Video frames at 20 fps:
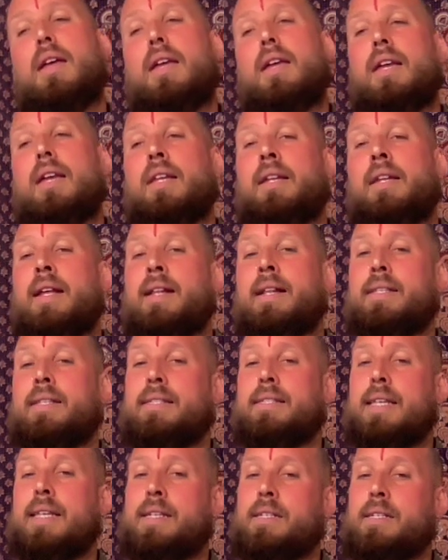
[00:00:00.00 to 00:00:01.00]
Inhale
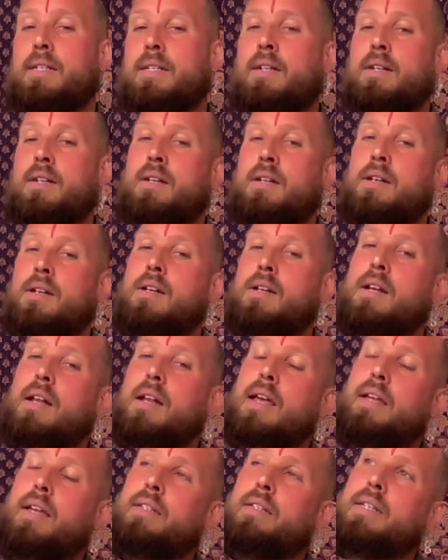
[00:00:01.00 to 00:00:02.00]
center
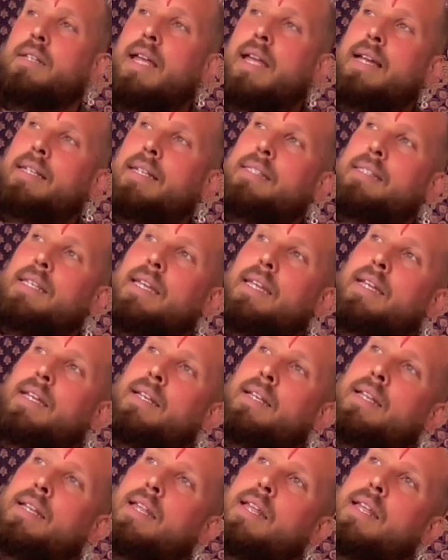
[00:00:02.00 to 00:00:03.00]
and exhale